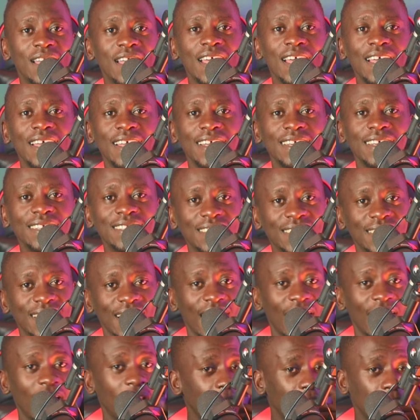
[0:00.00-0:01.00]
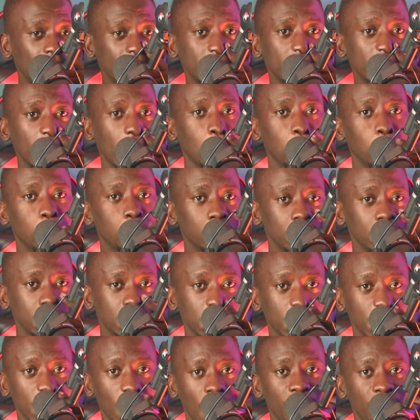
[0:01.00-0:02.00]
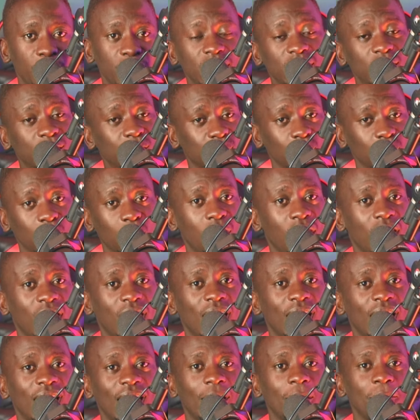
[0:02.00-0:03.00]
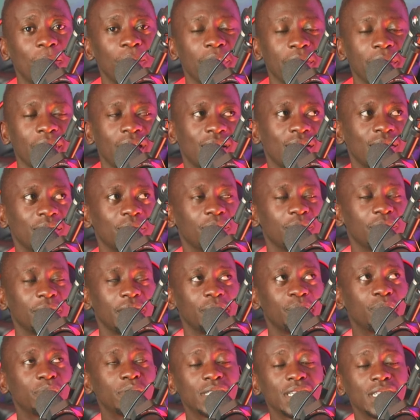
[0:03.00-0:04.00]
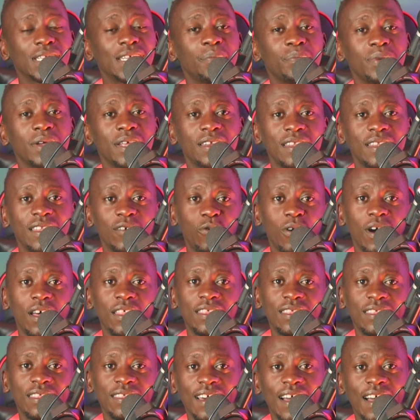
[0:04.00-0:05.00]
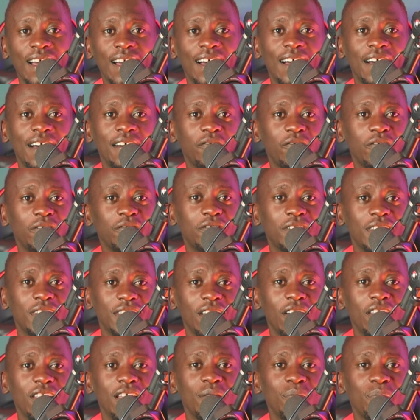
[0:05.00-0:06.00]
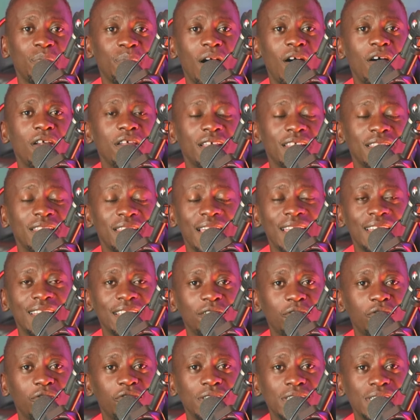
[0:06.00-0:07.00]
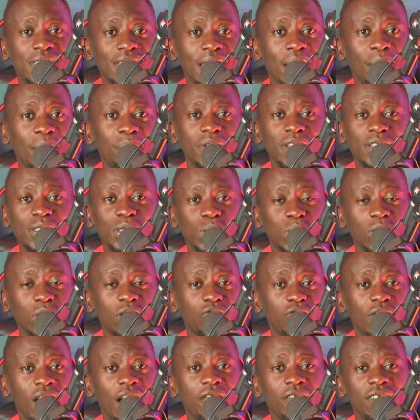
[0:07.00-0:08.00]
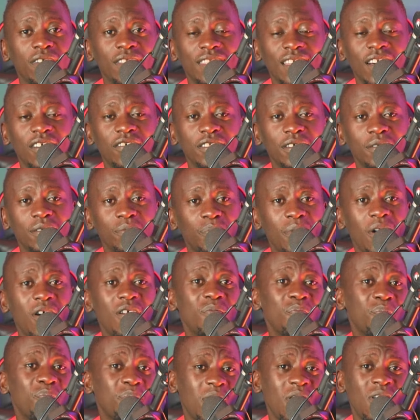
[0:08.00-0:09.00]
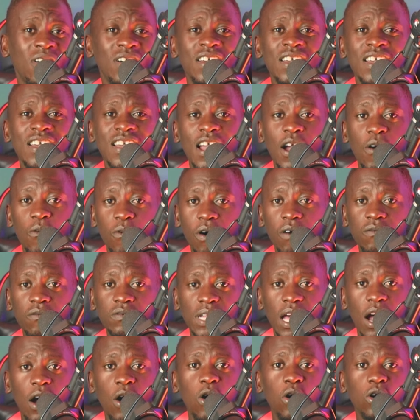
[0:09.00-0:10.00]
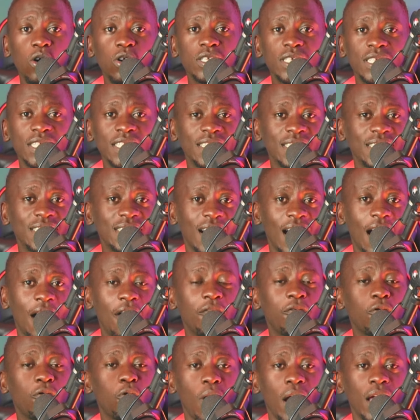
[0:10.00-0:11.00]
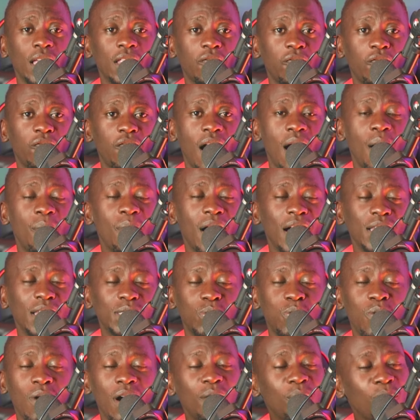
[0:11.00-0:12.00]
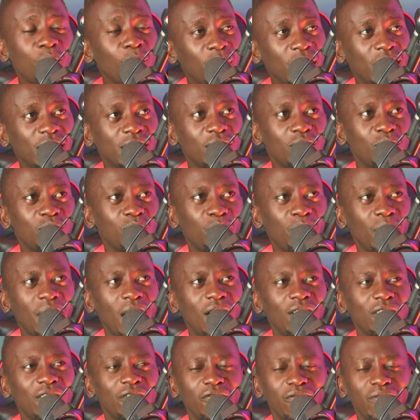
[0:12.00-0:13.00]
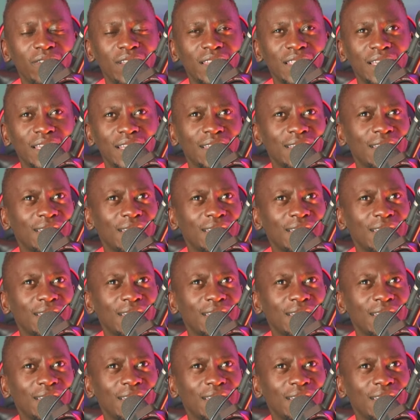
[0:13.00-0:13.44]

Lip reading: and later increased their bid to £50,000 and then increased their bid to £300,000. But Wolves are holding quite firm at £1 million. Really,